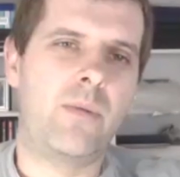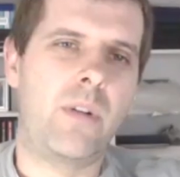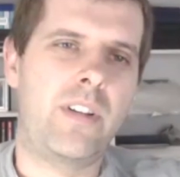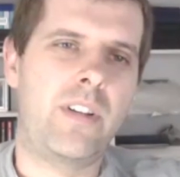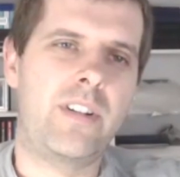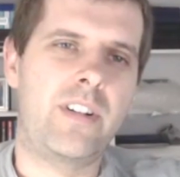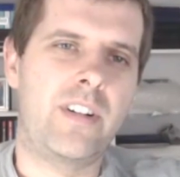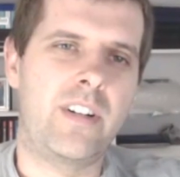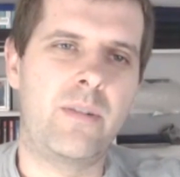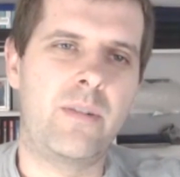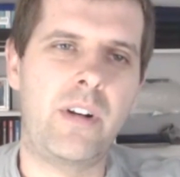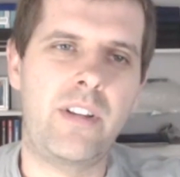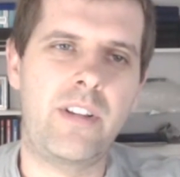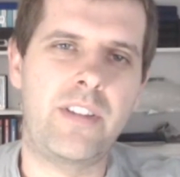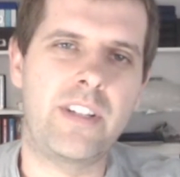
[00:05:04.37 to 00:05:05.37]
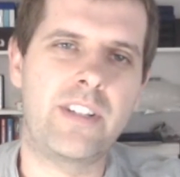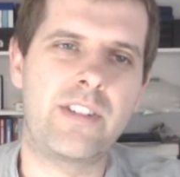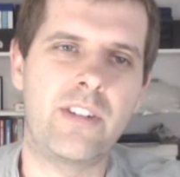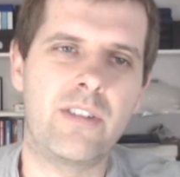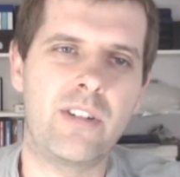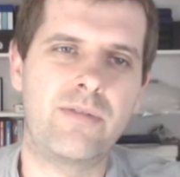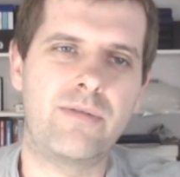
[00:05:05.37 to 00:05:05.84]
other what other things do
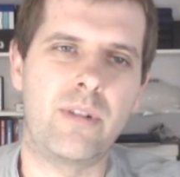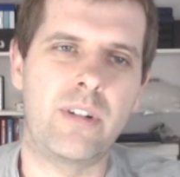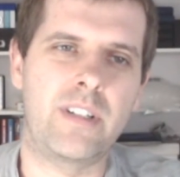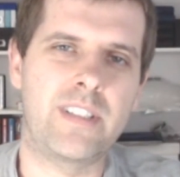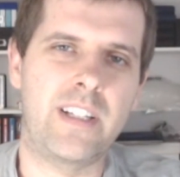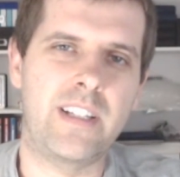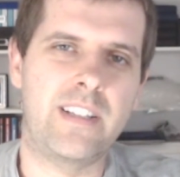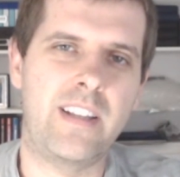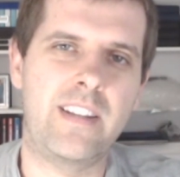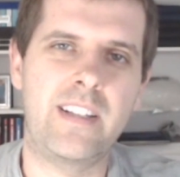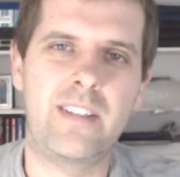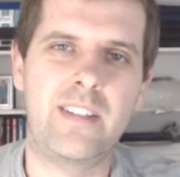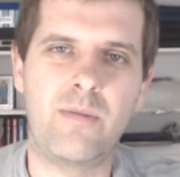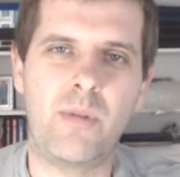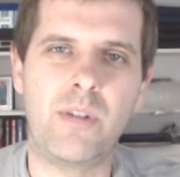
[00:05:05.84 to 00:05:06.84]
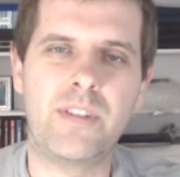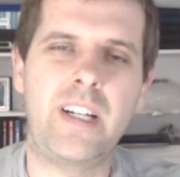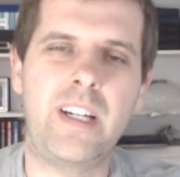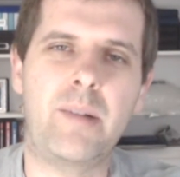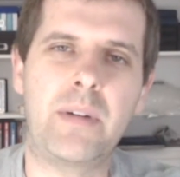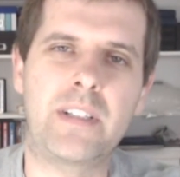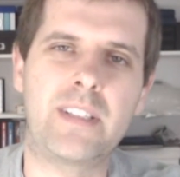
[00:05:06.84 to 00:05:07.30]
you look for? Because I, I think one thing
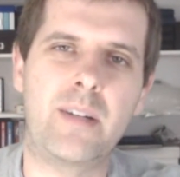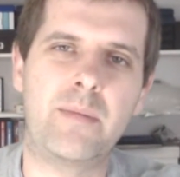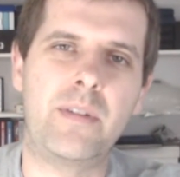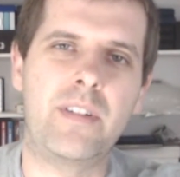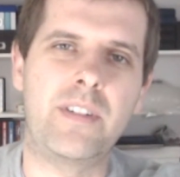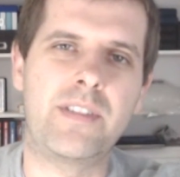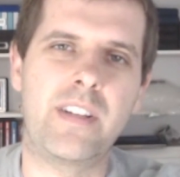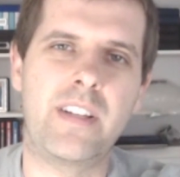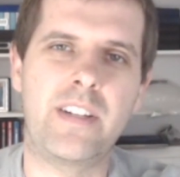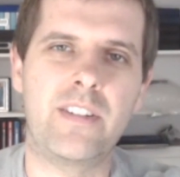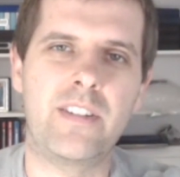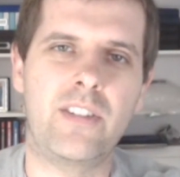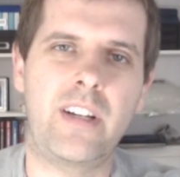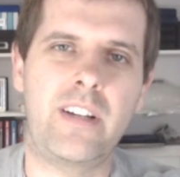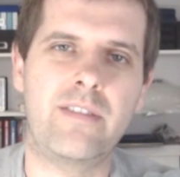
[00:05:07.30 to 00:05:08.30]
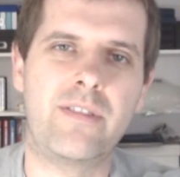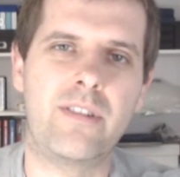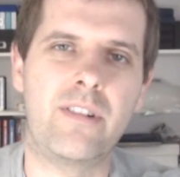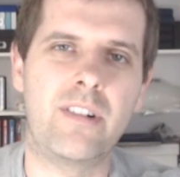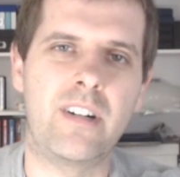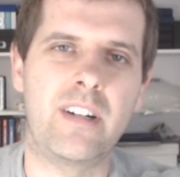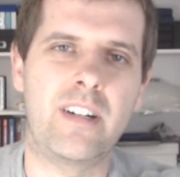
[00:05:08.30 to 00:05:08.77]
I picked up on is that you're looking
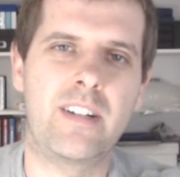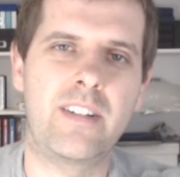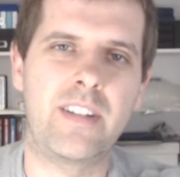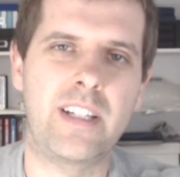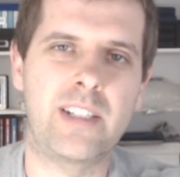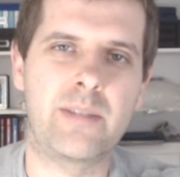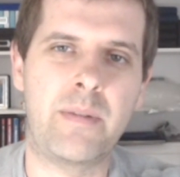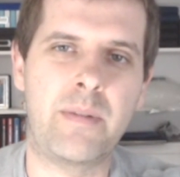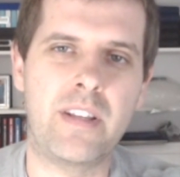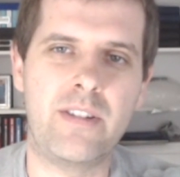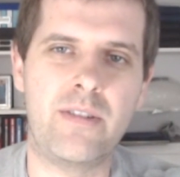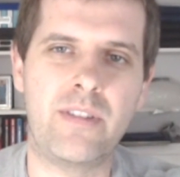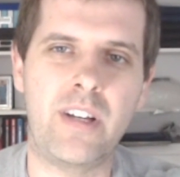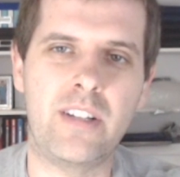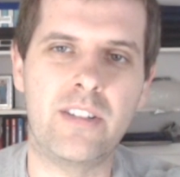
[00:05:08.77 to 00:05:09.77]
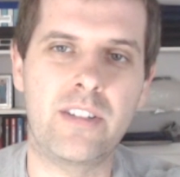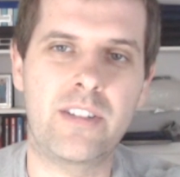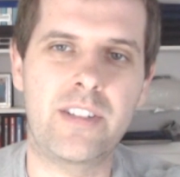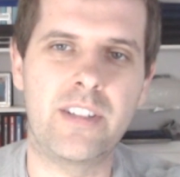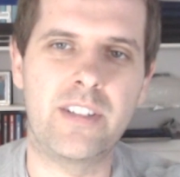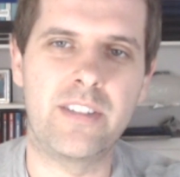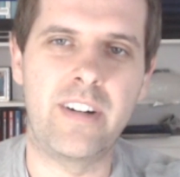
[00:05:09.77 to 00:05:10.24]
for things maybe that you thought
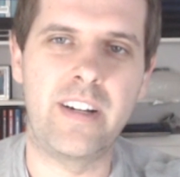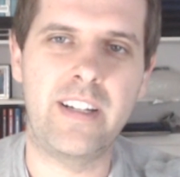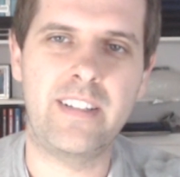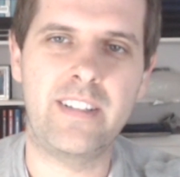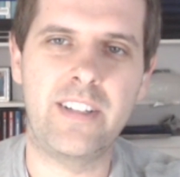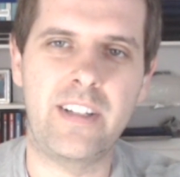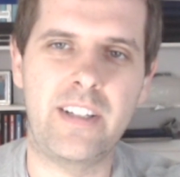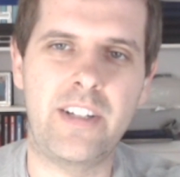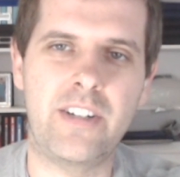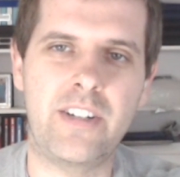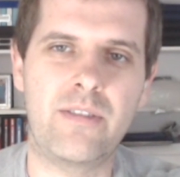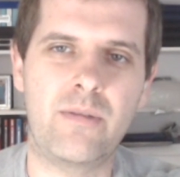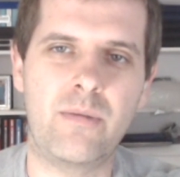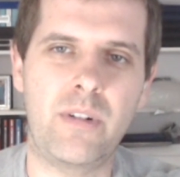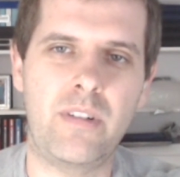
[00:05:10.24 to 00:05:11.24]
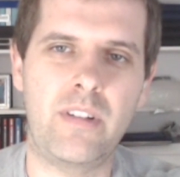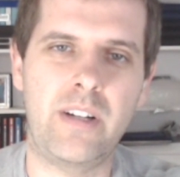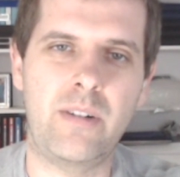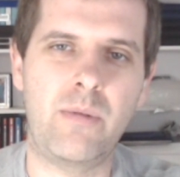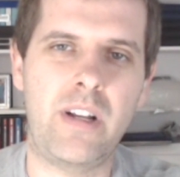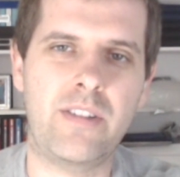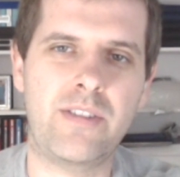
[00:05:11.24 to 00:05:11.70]
looked good, right? You know, like you're like
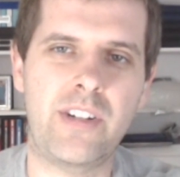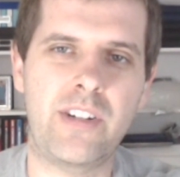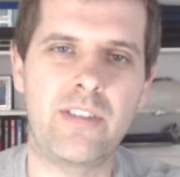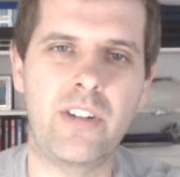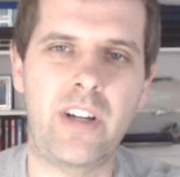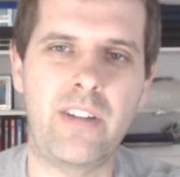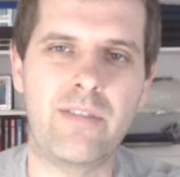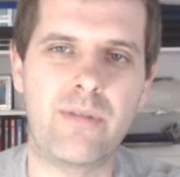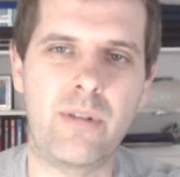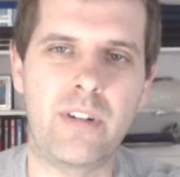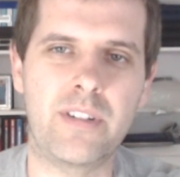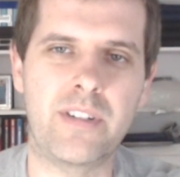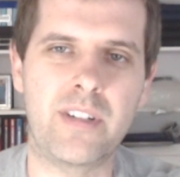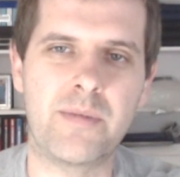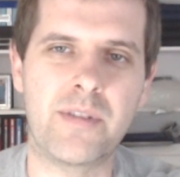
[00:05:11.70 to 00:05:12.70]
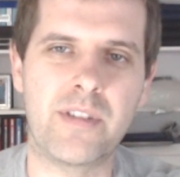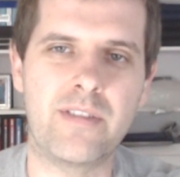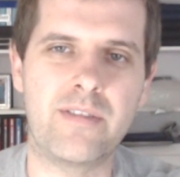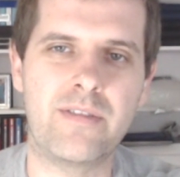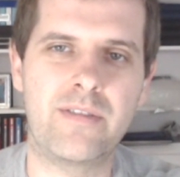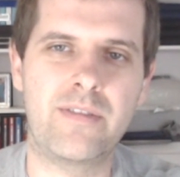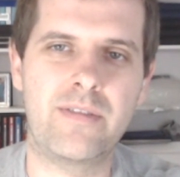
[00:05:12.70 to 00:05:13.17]
what else are you looking for in terms
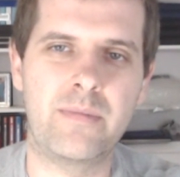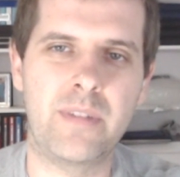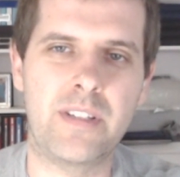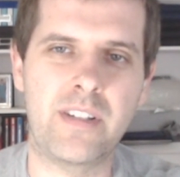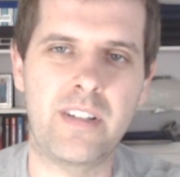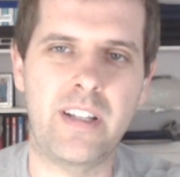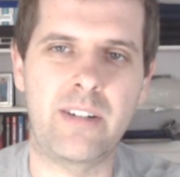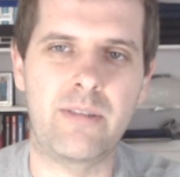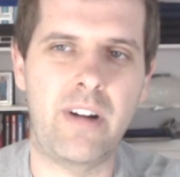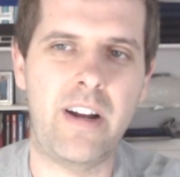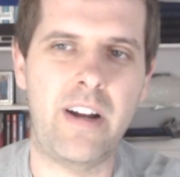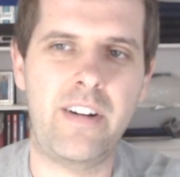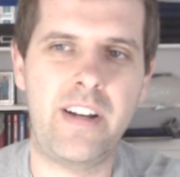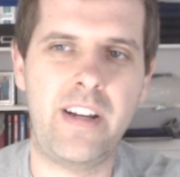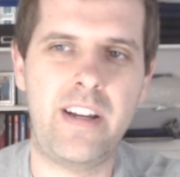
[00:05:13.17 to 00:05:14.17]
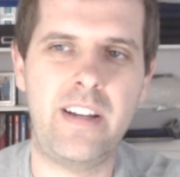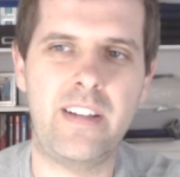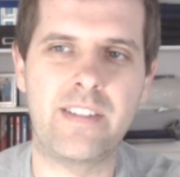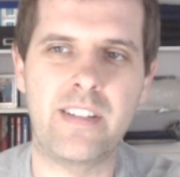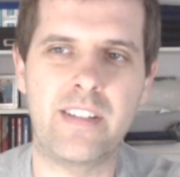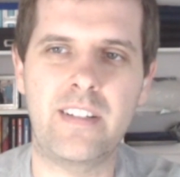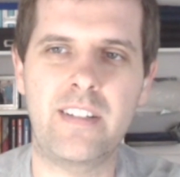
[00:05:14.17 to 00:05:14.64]
of is it like rarity? Is
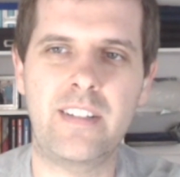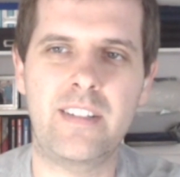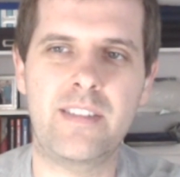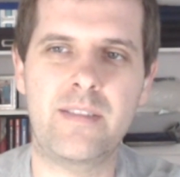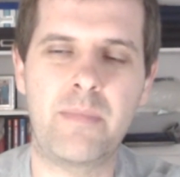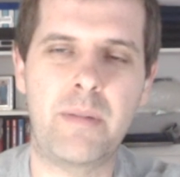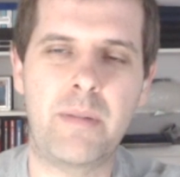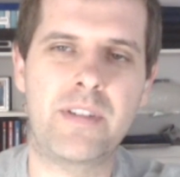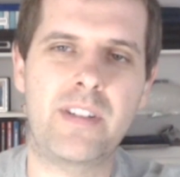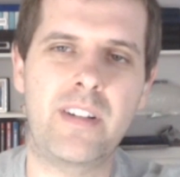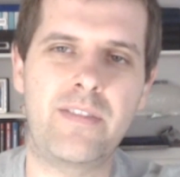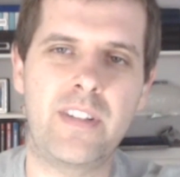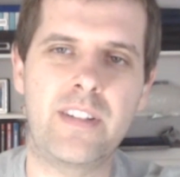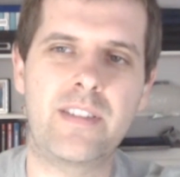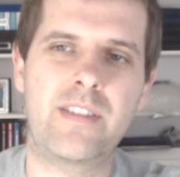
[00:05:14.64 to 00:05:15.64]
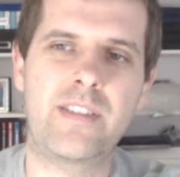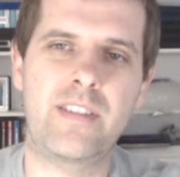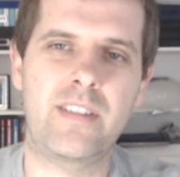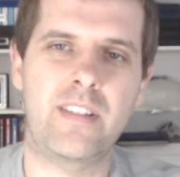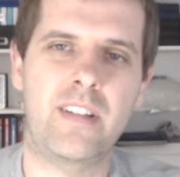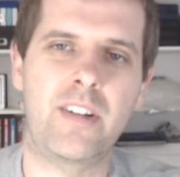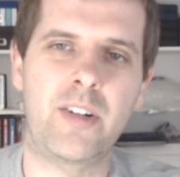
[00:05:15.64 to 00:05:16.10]
it maybe stuff that's
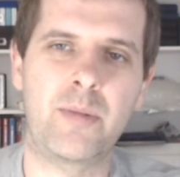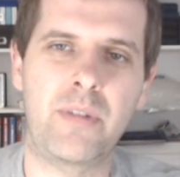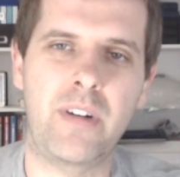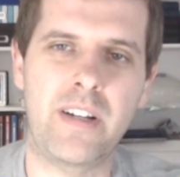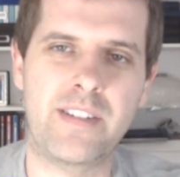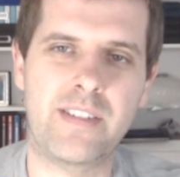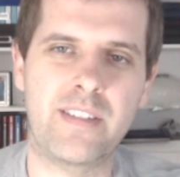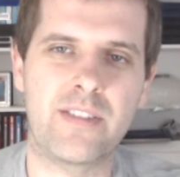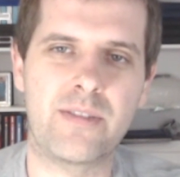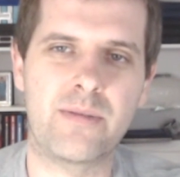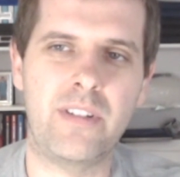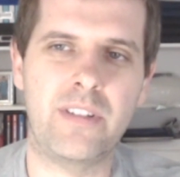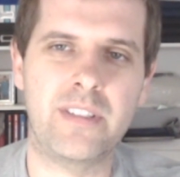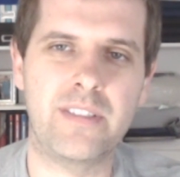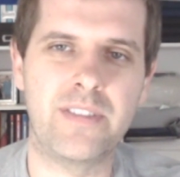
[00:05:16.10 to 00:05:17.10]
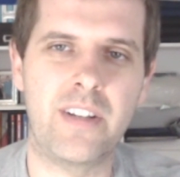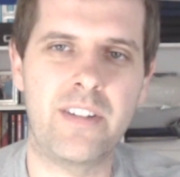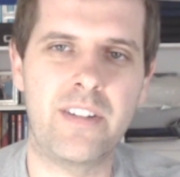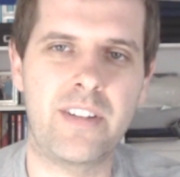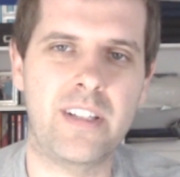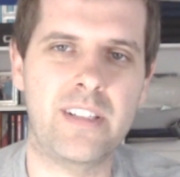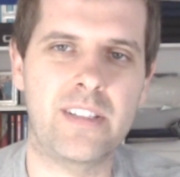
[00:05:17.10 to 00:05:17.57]
underpriced that's relative to
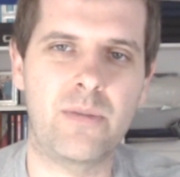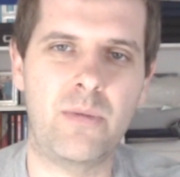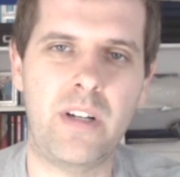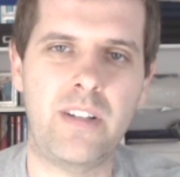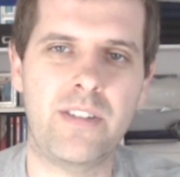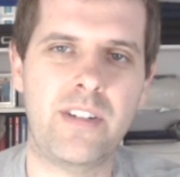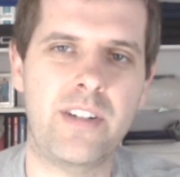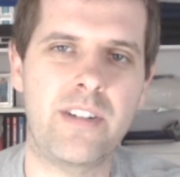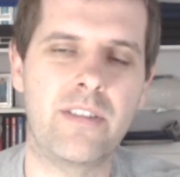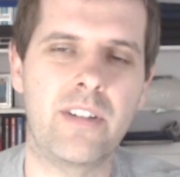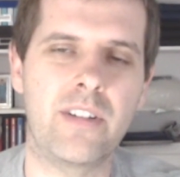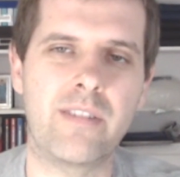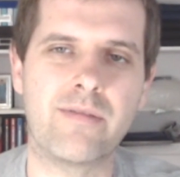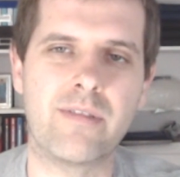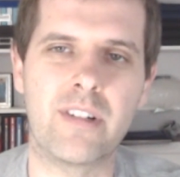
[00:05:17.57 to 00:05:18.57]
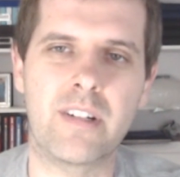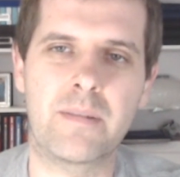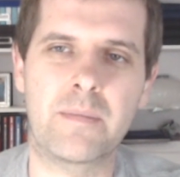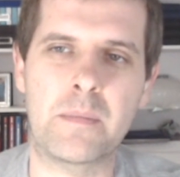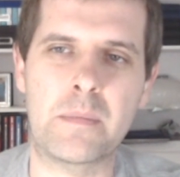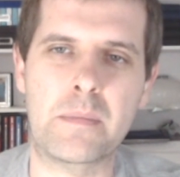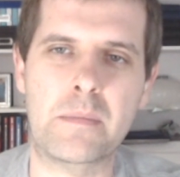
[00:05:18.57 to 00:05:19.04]
other things? What else are you looking for?
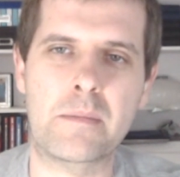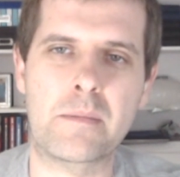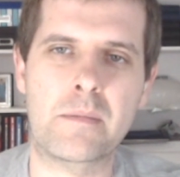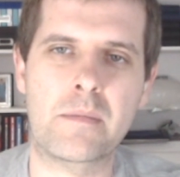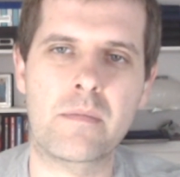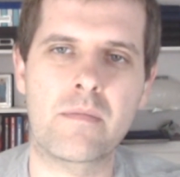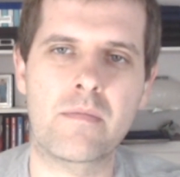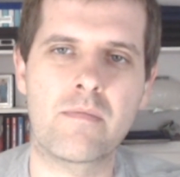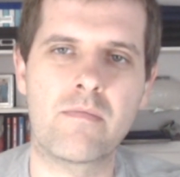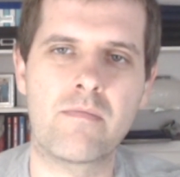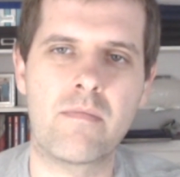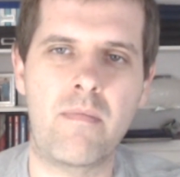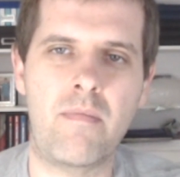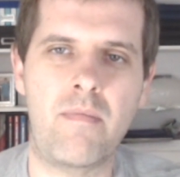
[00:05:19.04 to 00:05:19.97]
I'm